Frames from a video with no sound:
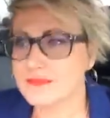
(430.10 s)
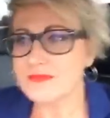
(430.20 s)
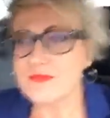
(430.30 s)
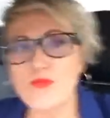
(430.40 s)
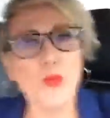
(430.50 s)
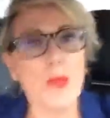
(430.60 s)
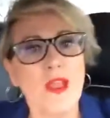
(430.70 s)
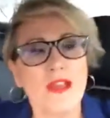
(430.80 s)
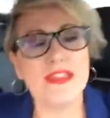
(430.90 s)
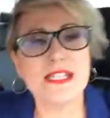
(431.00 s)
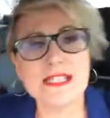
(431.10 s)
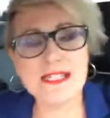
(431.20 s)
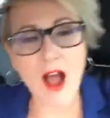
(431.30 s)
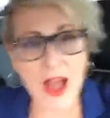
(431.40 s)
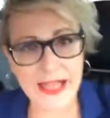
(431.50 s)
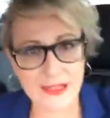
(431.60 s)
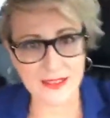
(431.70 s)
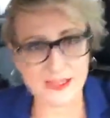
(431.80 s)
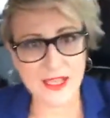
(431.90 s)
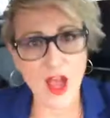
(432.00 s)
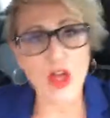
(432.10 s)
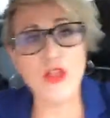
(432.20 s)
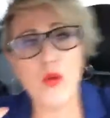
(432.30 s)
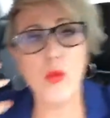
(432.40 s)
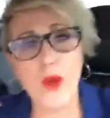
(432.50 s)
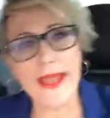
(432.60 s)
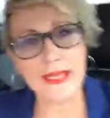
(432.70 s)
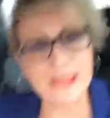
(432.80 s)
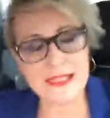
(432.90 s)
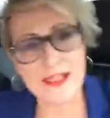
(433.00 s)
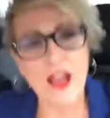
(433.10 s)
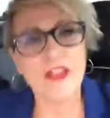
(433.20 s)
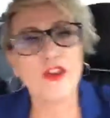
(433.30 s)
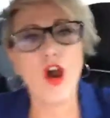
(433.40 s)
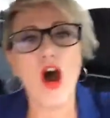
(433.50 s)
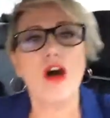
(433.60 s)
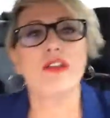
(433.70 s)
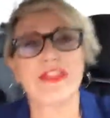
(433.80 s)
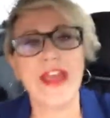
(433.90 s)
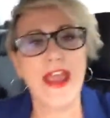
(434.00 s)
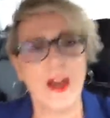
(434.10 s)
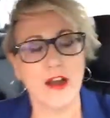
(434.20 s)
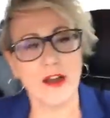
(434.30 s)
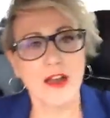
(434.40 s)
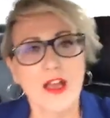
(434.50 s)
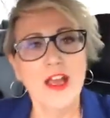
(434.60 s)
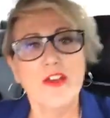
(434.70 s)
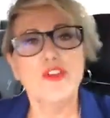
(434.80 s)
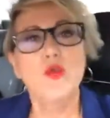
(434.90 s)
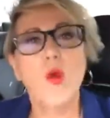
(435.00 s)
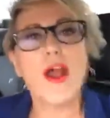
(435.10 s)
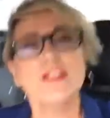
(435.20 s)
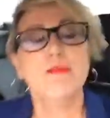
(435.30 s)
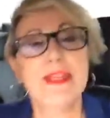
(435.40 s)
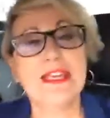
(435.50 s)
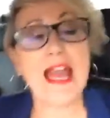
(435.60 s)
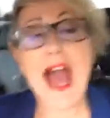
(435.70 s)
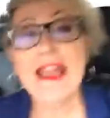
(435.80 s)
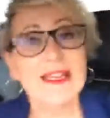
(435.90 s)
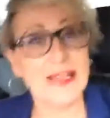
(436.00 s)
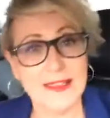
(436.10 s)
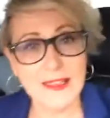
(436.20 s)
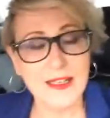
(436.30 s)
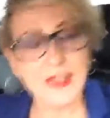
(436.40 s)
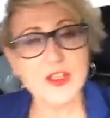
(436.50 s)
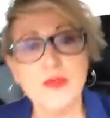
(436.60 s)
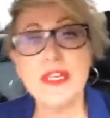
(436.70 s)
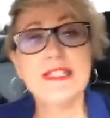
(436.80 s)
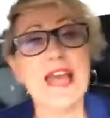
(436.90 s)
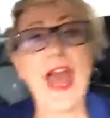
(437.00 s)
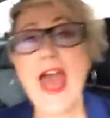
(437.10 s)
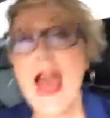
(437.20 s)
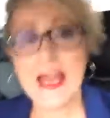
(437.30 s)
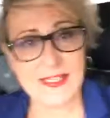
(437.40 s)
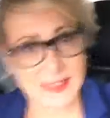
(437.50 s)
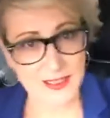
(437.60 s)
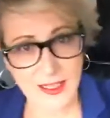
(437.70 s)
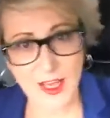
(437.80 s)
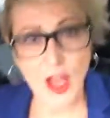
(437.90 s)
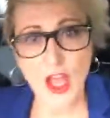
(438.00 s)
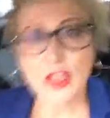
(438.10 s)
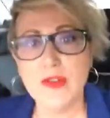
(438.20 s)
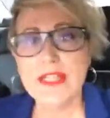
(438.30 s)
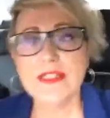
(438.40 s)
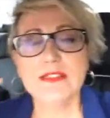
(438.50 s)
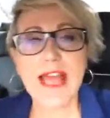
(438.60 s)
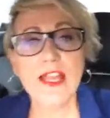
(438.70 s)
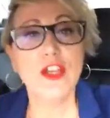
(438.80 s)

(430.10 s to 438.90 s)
the signs, the winks, they're all there. If you want to be guided, you need to ask. You need to let